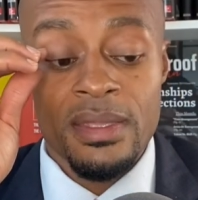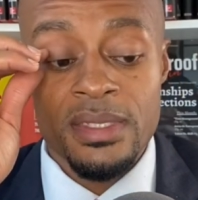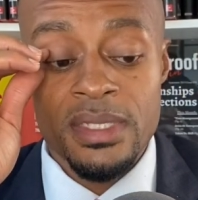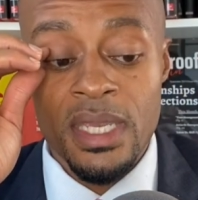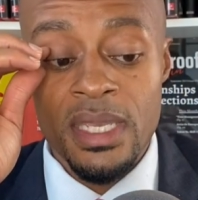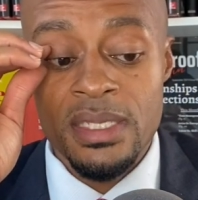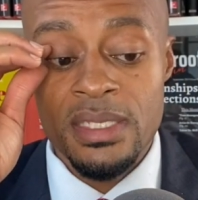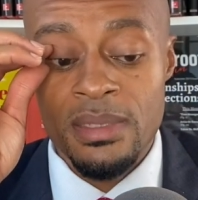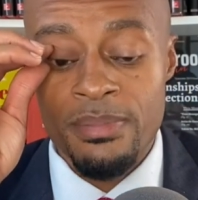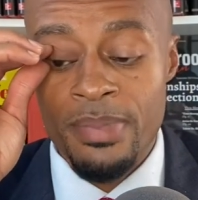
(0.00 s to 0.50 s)

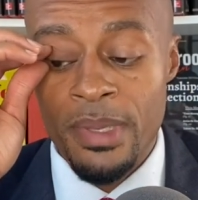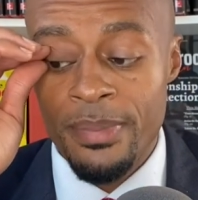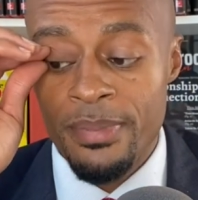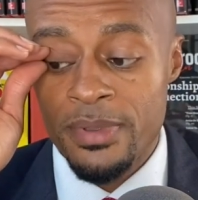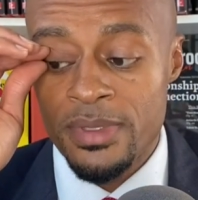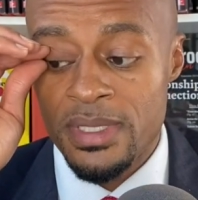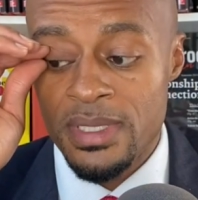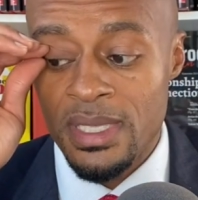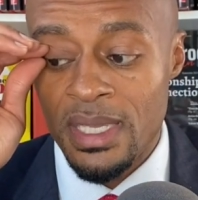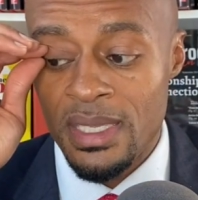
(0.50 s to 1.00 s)
changing
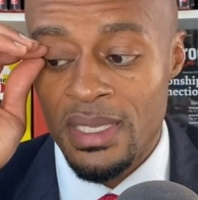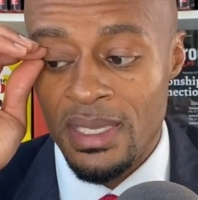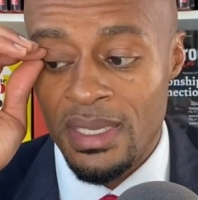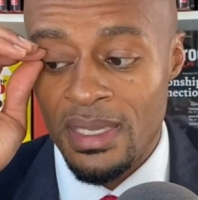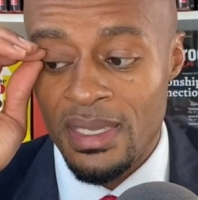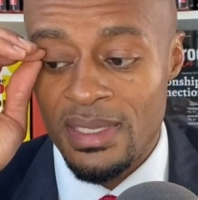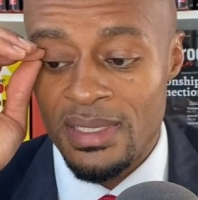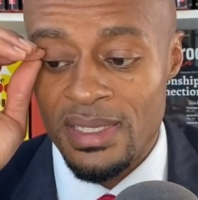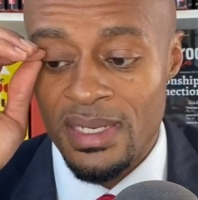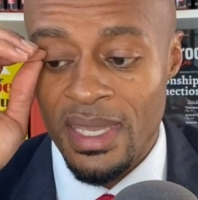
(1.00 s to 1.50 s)
people's
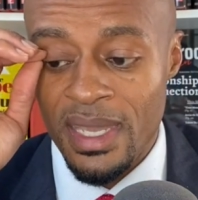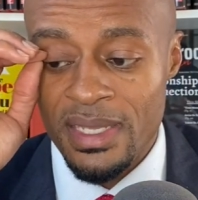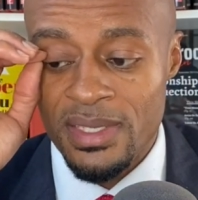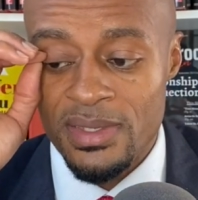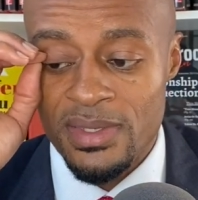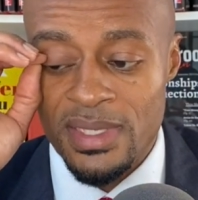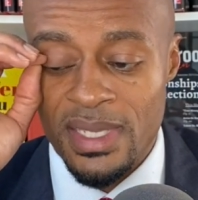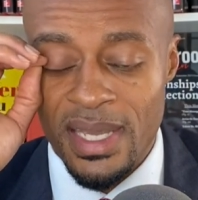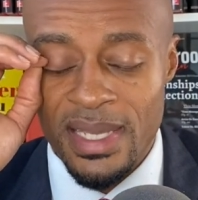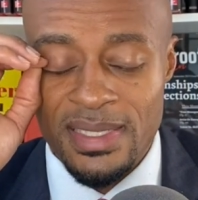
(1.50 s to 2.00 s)
thinking is an
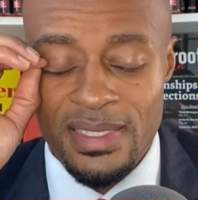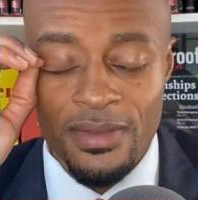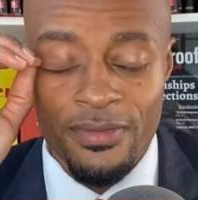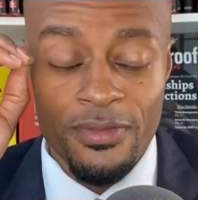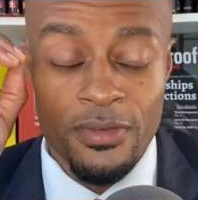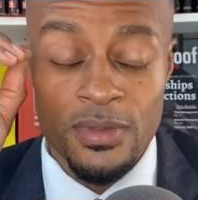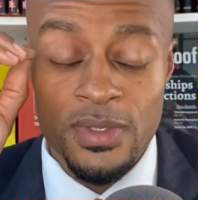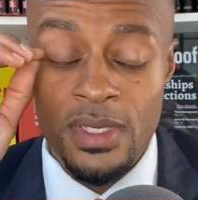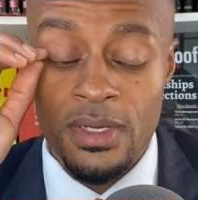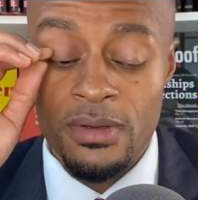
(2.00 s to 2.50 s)
exercise in
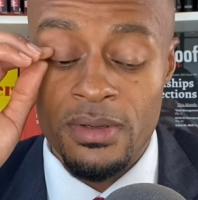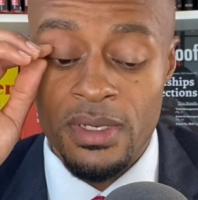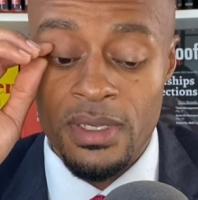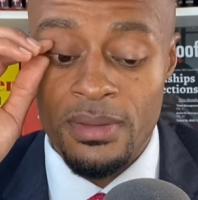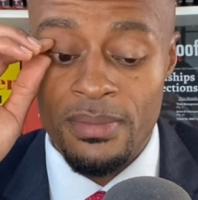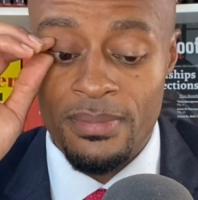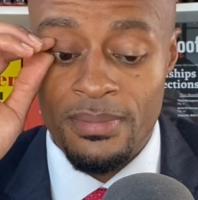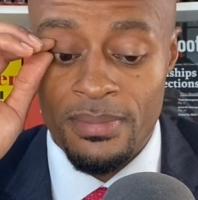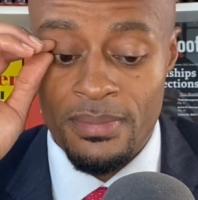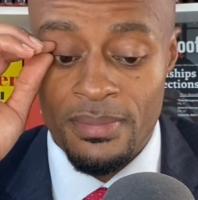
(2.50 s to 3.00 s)
futility.